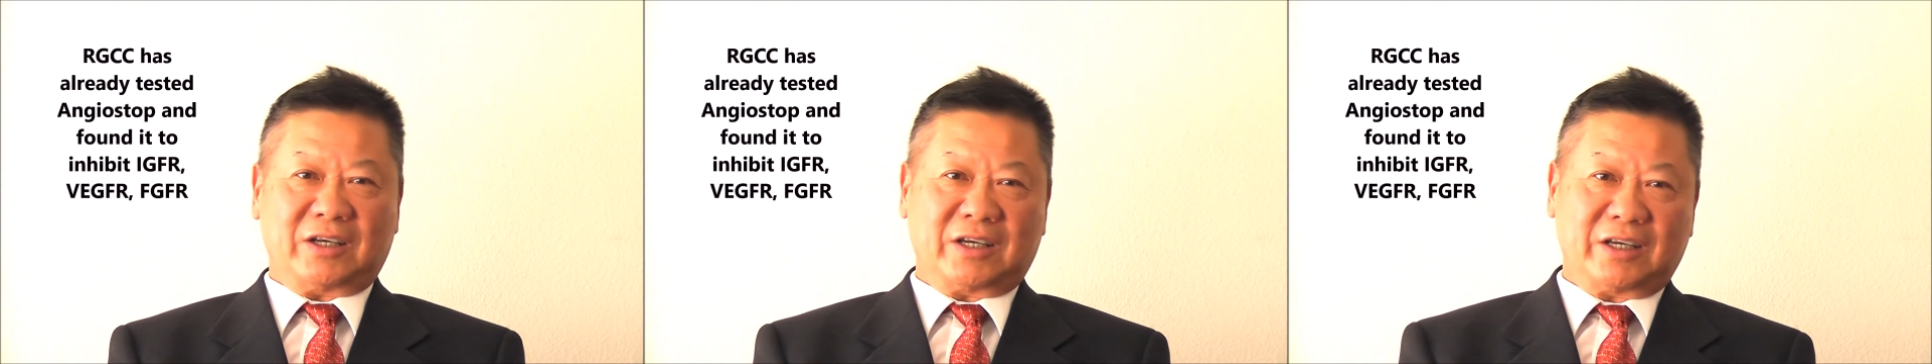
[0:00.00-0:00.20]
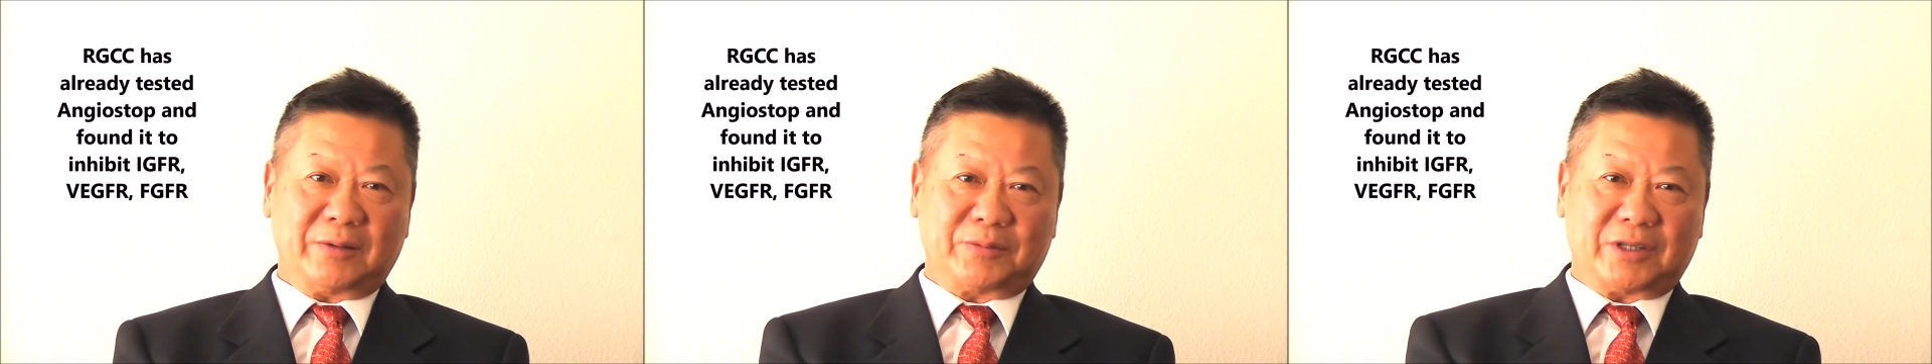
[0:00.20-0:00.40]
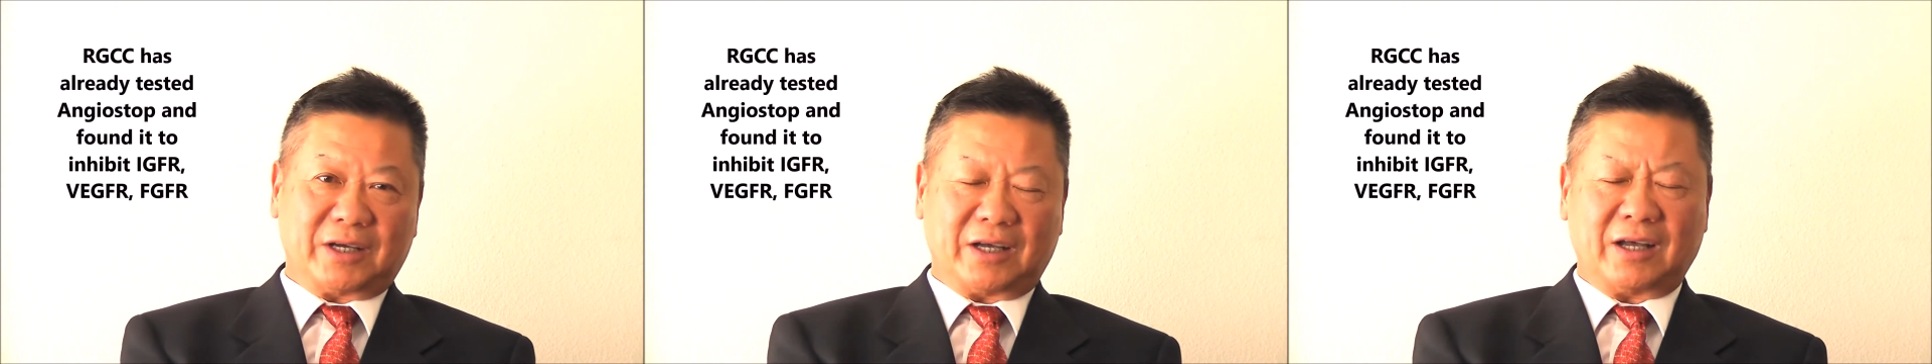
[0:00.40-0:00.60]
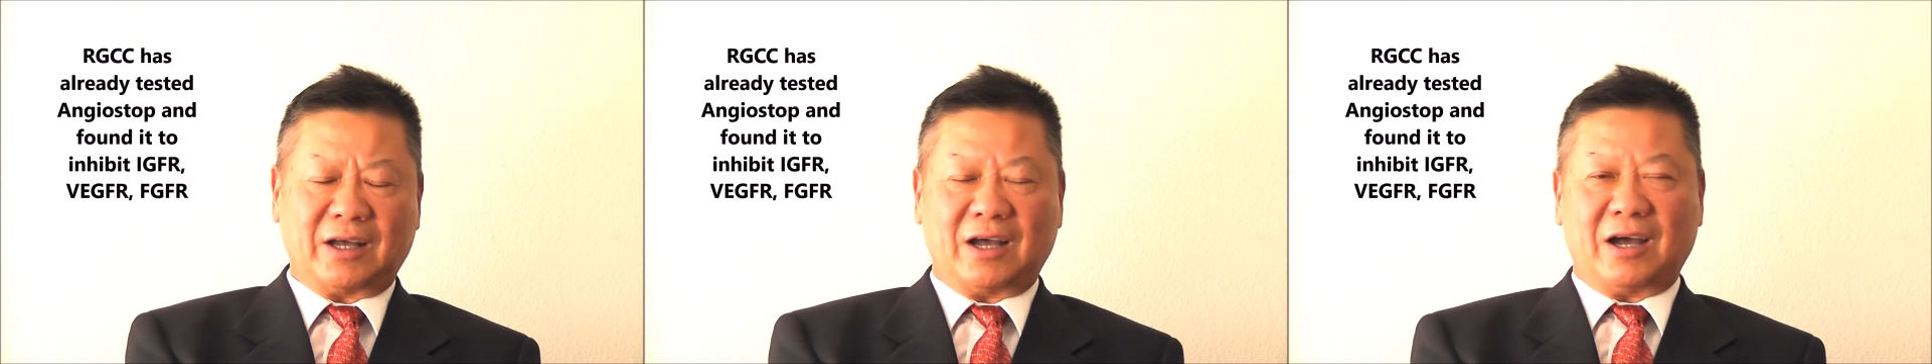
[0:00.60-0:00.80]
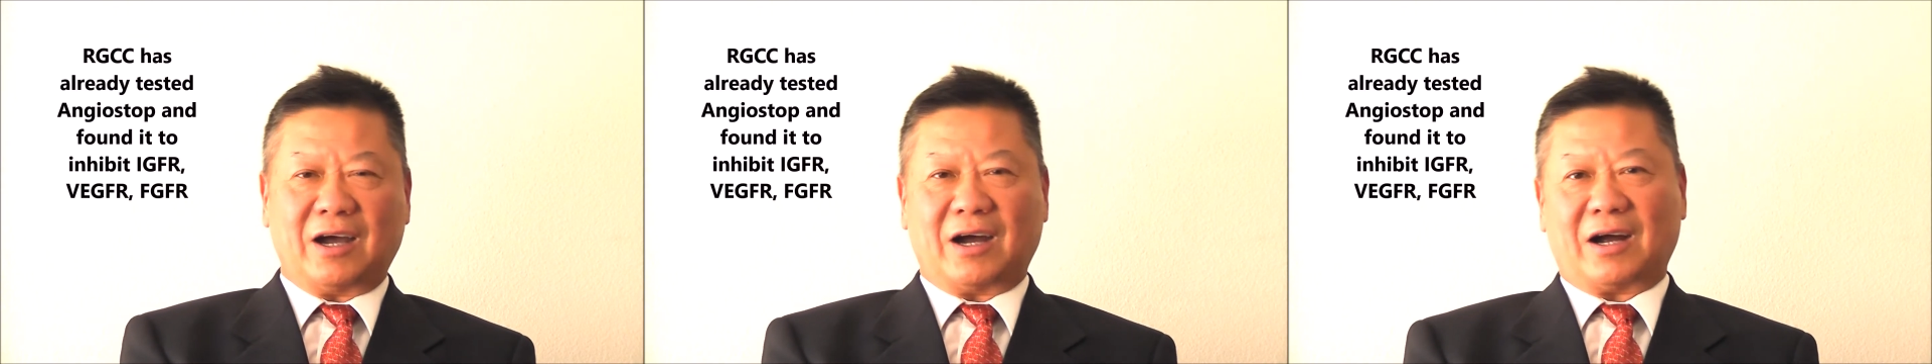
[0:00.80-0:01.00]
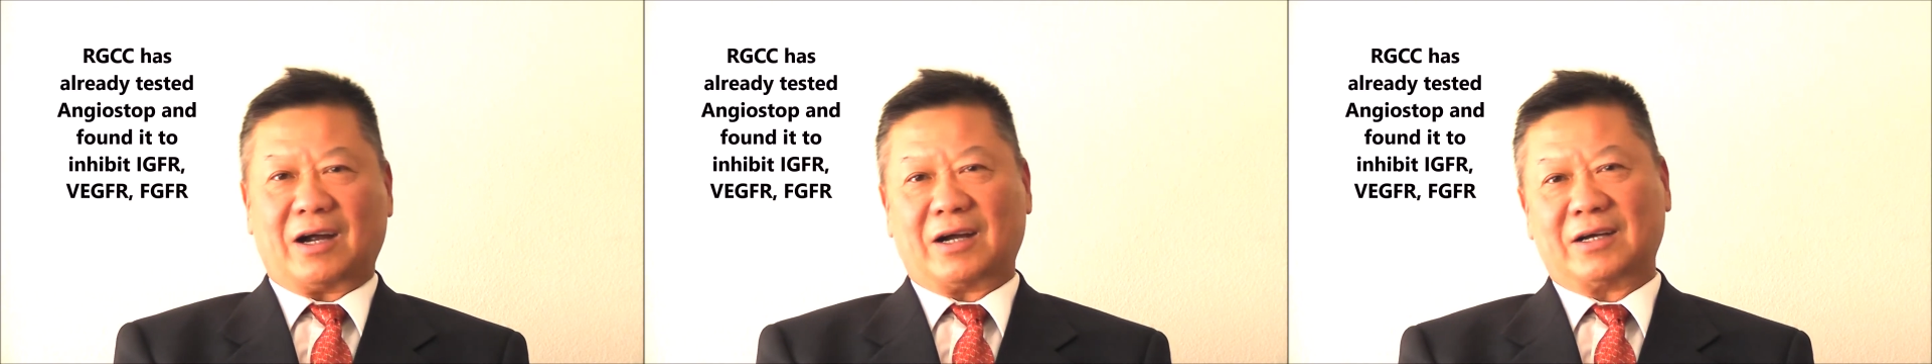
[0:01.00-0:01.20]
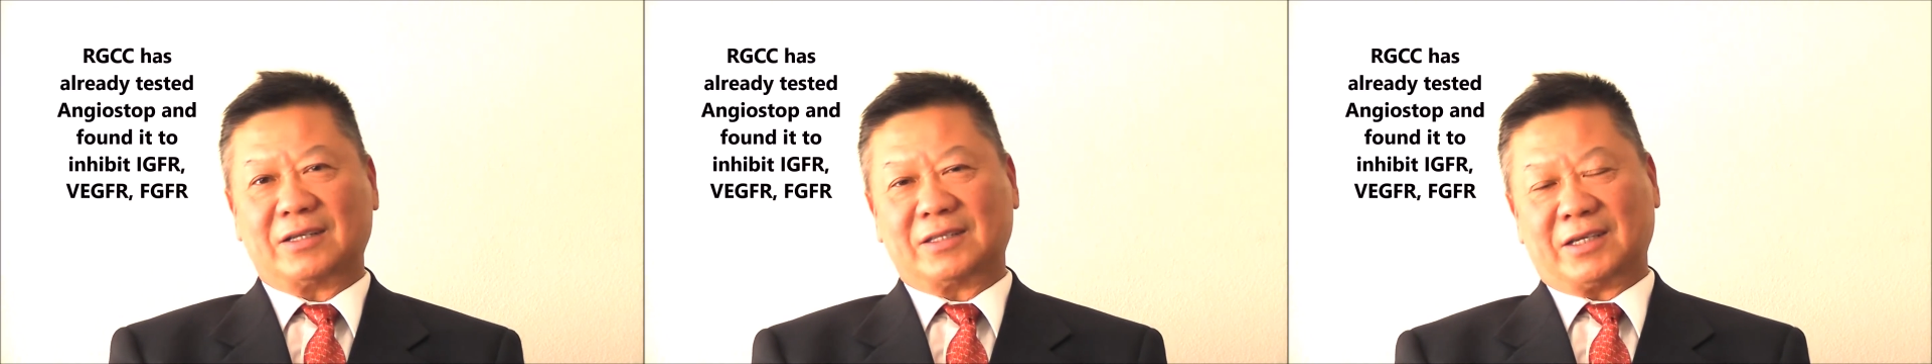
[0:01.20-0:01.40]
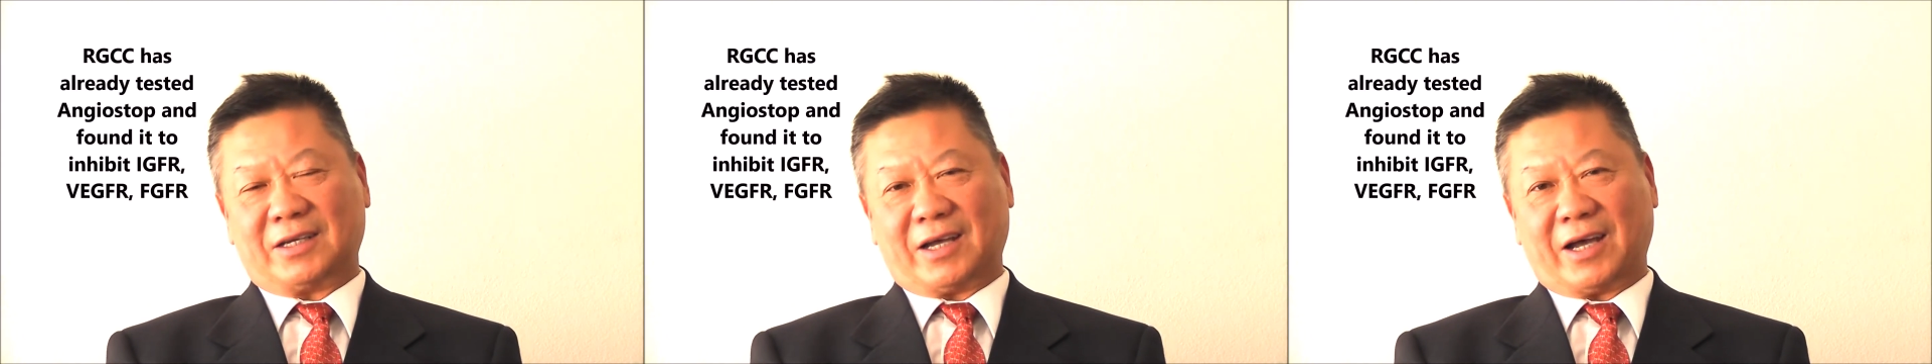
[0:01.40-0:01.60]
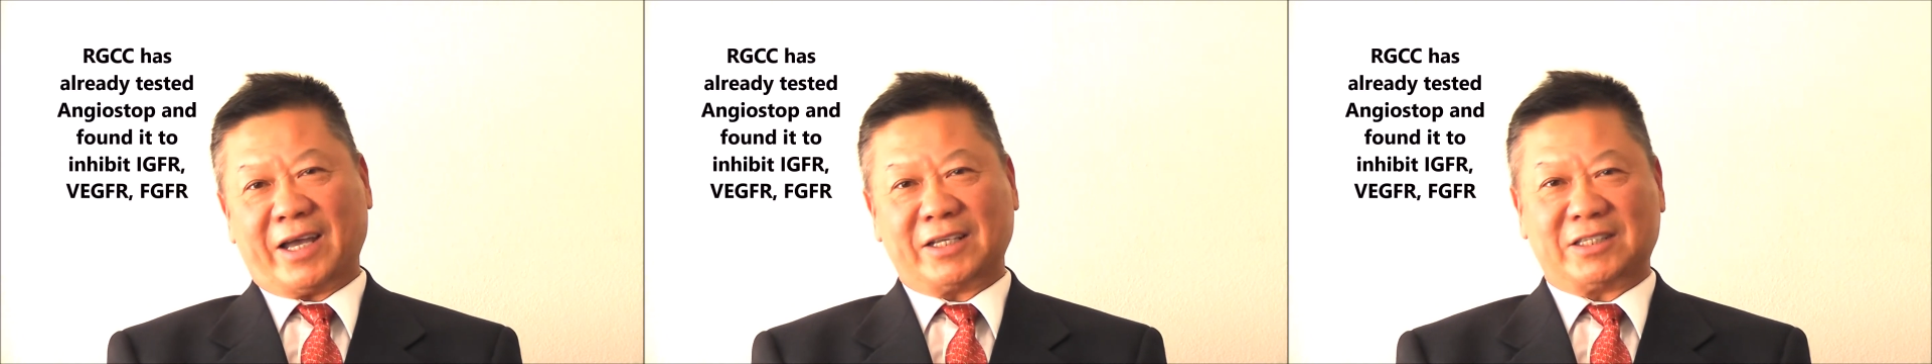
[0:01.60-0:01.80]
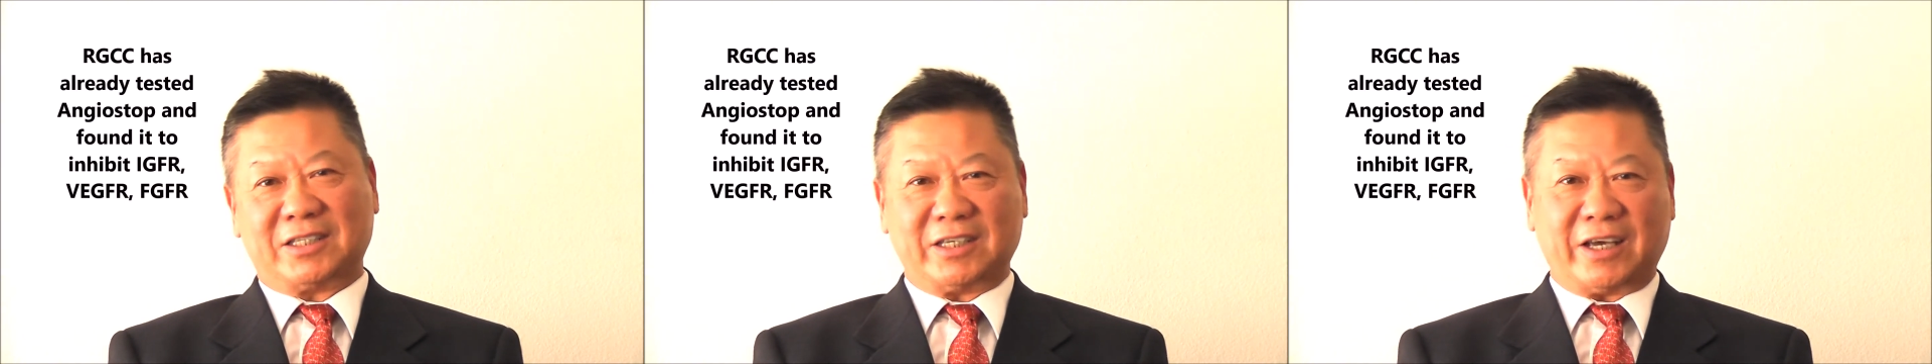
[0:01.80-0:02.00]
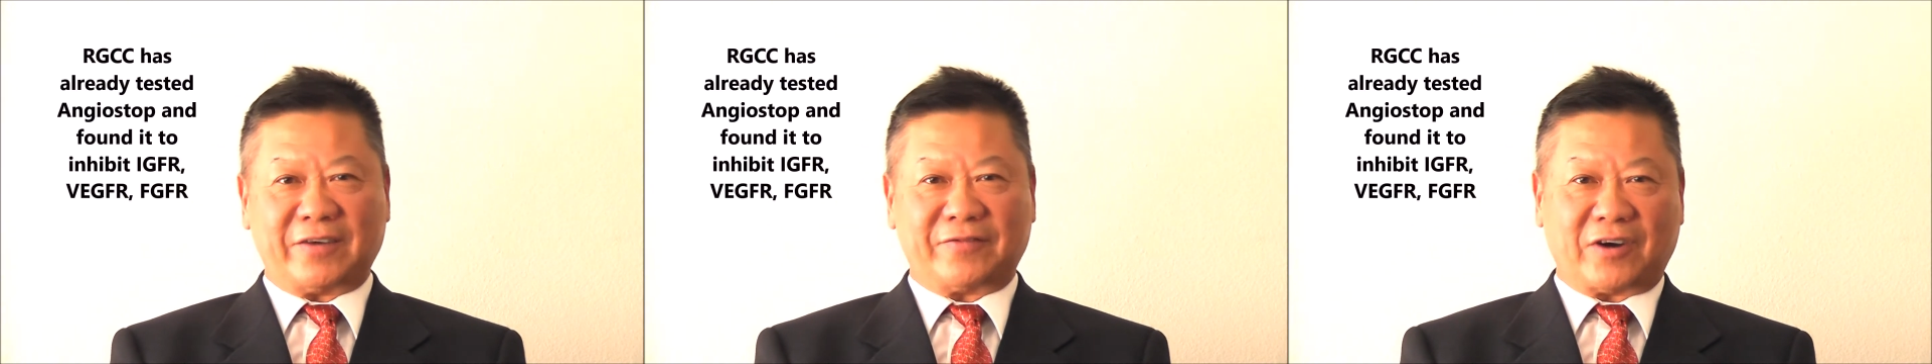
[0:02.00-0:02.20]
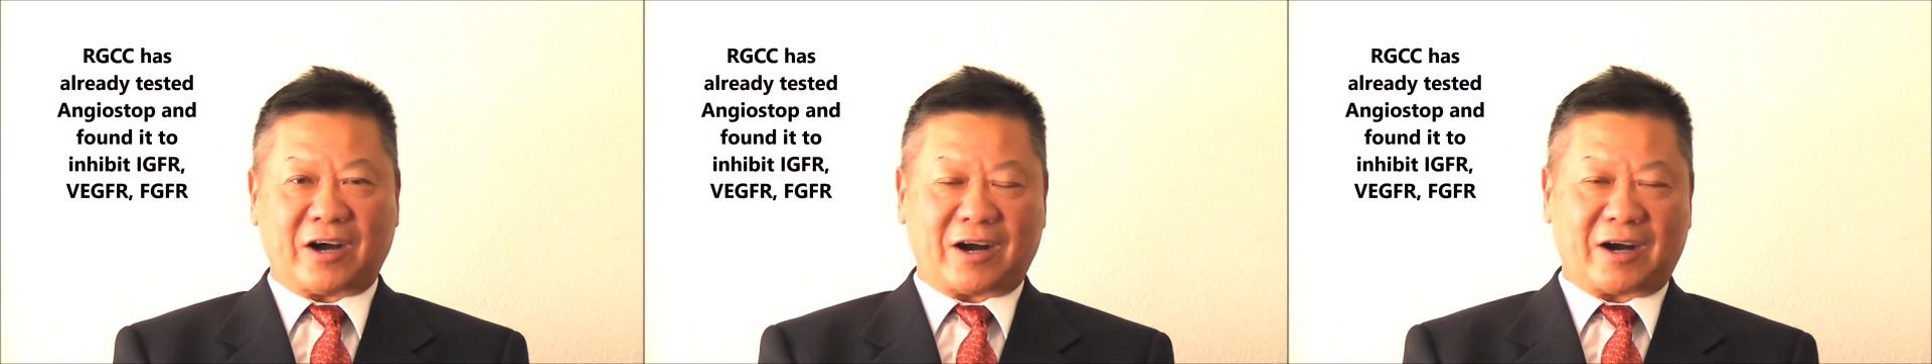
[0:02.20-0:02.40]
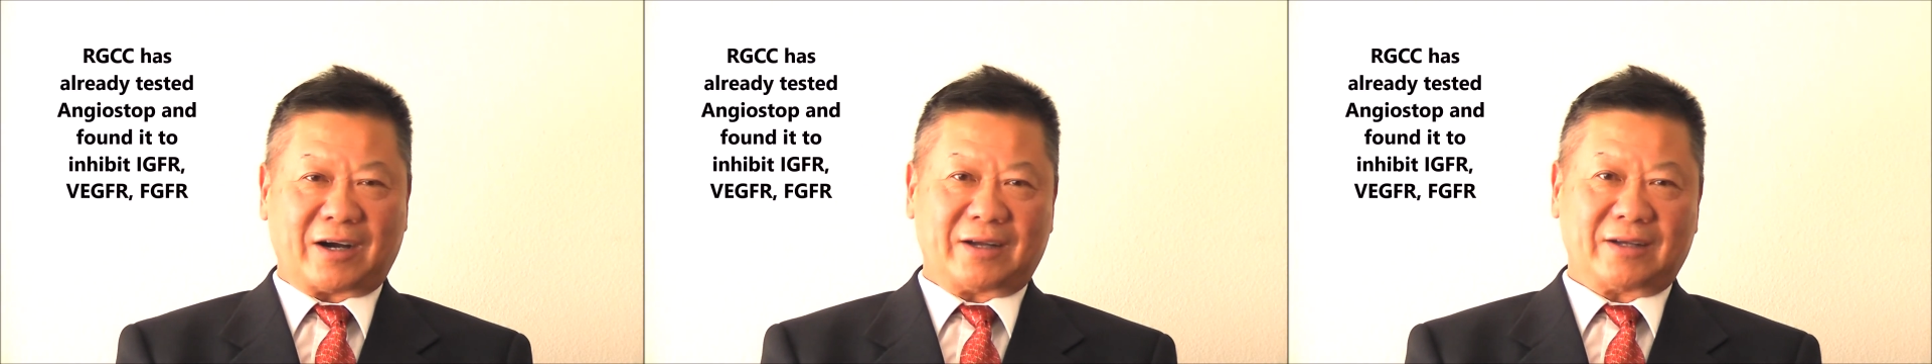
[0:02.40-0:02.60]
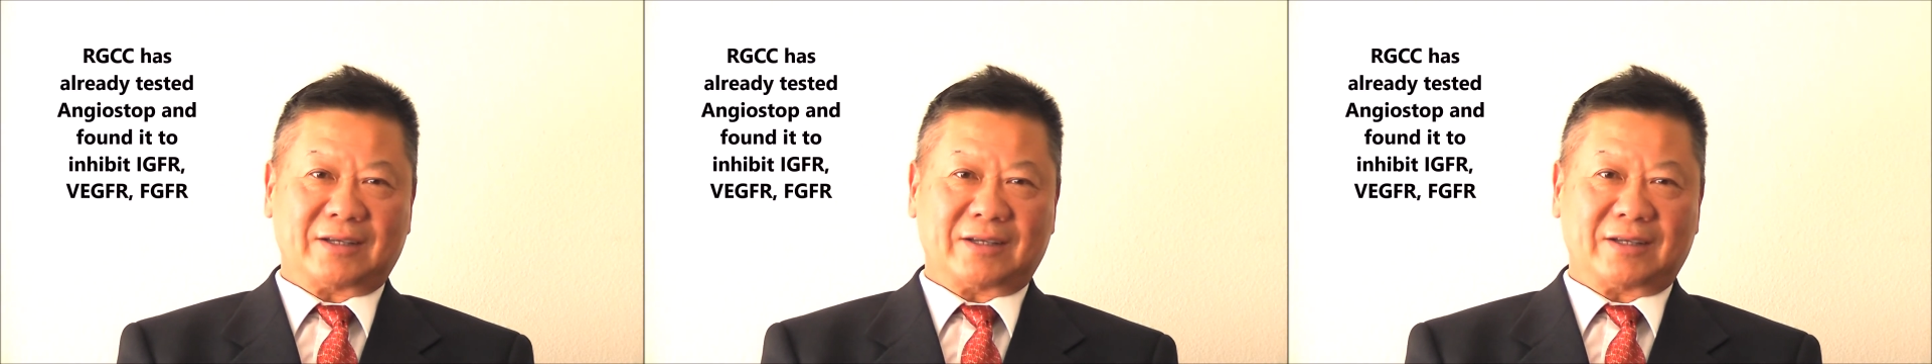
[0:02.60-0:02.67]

inhibit the, the IGFR,